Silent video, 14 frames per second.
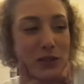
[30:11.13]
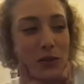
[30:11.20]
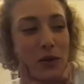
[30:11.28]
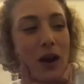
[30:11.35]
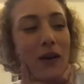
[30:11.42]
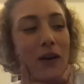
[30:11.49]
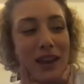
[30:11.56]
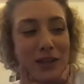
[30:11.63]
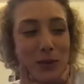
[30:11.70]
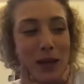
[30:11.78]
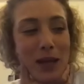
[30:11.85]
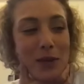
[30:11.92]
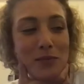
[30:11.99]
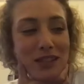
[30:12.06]
so
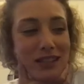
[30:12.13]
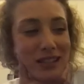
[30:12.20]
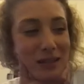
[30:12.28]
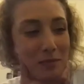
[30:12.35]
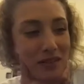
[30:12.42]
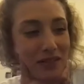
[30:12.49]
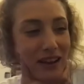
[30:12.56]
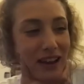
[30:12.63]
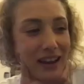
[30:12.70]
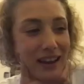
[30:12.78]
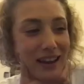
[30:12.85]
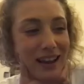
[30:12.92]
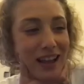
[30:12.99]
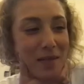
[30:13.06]
I can really
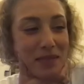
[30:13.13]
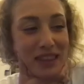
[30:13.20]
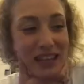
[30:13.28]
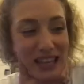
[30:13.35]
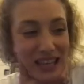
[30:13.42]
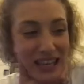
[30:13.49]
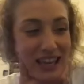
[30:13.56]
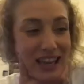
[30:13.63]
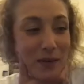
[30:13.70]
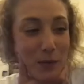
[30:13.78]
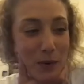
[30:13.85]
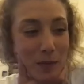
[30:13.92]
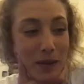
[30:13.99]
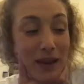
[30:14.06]
simplify it. The key
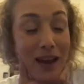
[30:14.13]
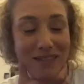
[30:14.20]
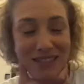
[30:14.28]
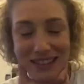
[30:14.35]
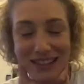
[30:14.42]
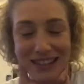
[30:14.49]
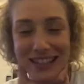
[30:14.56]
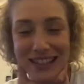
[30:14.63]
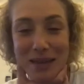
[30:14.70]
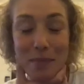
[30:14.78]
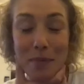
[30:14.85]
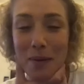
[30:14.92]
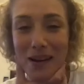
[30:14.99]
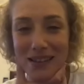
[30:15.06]
would be obviously to
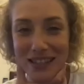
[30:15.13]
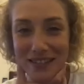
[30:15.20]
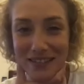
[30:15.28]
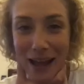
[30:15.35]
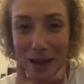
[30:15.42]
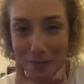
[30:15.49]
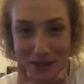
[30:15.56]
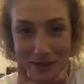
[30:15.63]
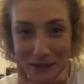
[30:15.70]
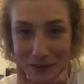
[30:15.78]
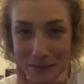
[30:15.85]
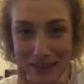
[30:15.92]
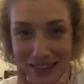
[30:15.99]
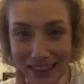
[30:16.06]
keep a positive
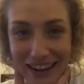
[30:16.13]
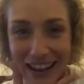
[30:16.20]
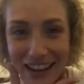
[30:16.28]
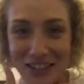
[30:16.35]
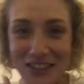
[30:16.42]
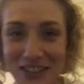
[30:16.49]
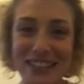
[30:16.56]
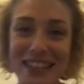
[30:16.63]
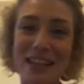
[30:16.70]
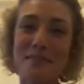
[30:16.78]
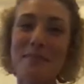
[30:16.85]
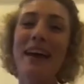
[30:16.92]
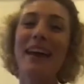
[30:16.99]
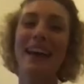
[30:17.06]
atmosphere within the national
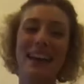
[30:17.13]
team.